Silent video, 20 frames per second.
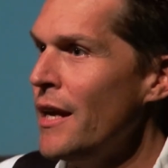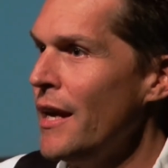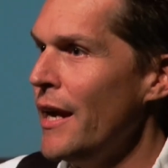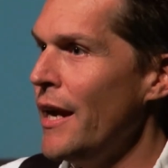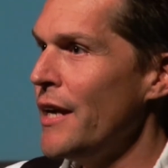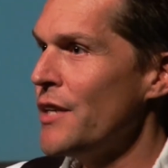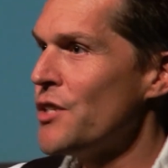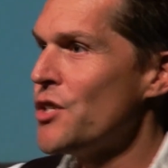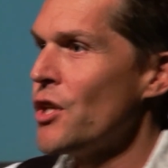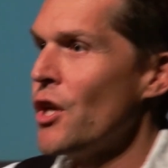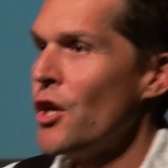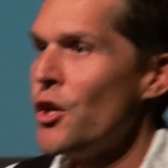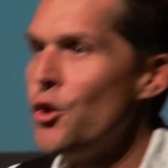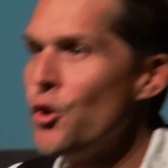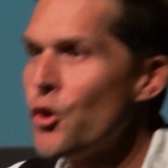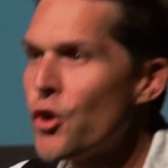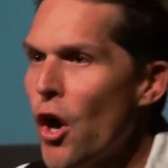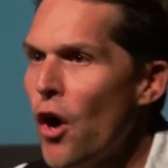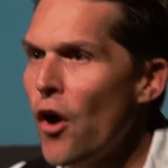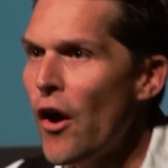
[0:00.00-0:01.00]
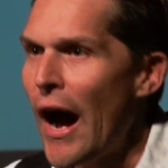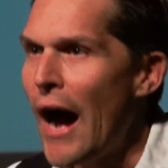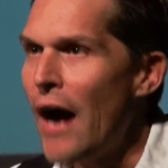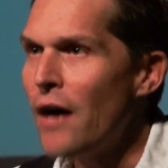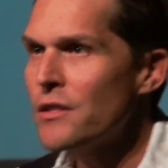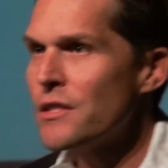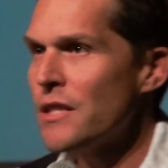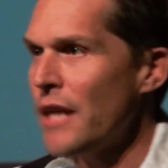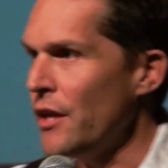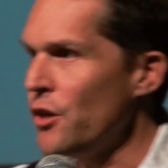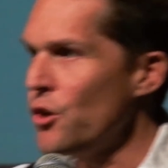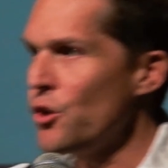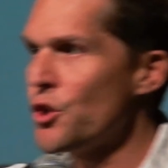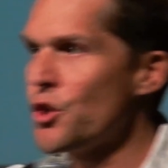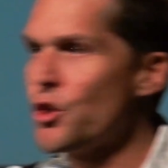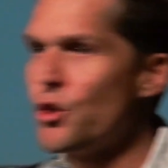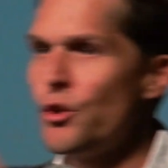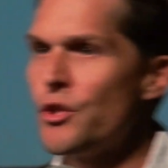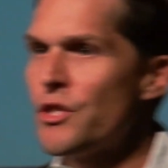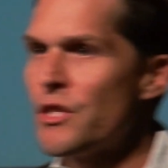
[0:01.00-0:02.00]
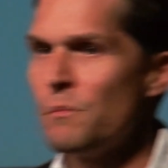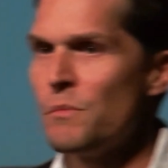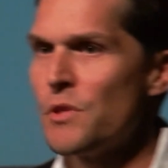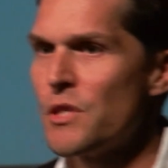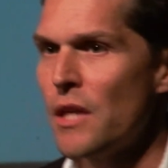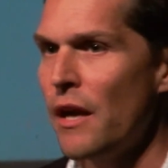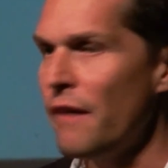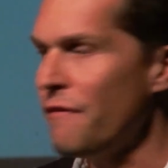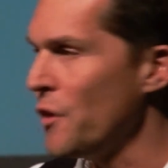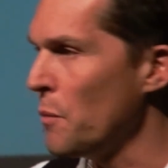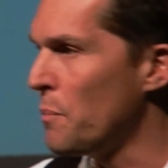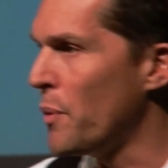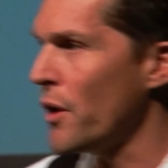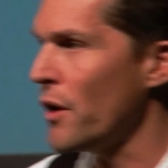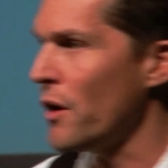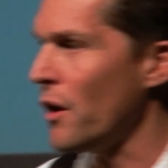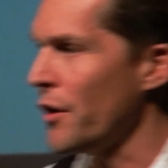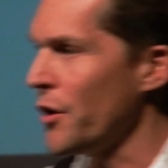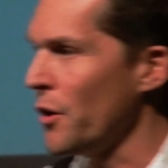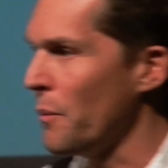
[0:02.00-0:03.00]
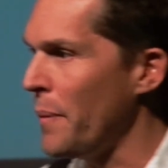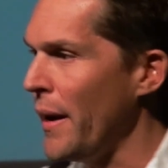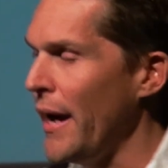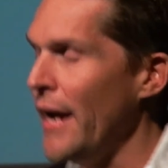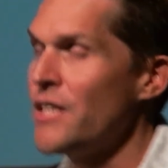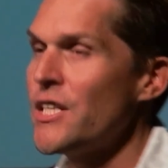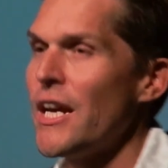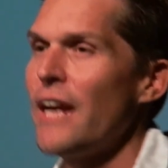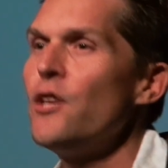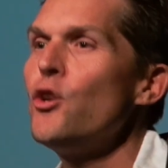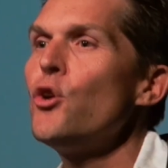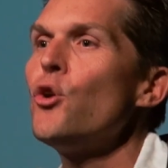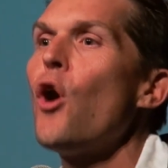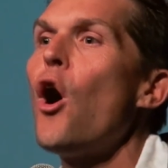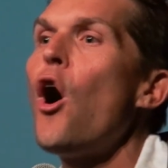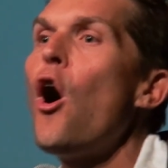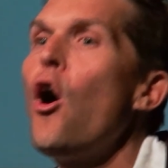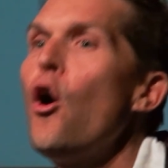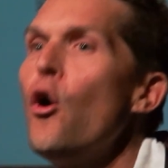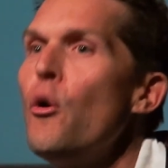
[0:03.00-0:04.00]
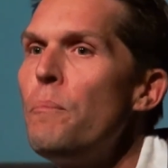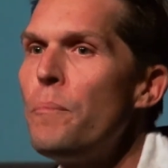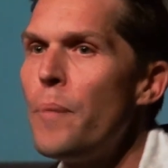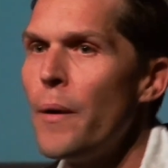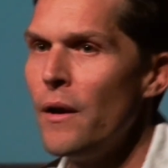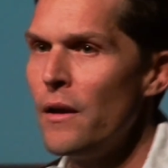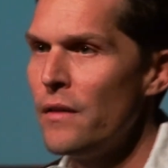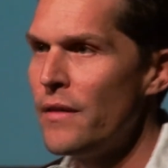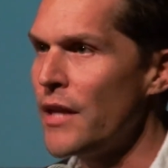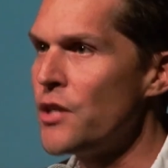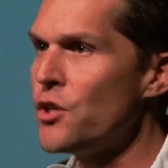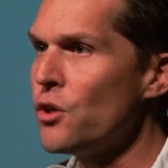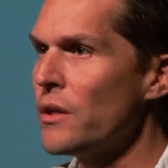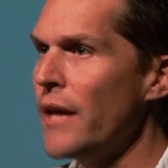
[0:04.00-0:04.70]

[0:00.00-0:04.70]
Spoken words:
is you go out and you shoot some stuff, you put it on your page, and you hope that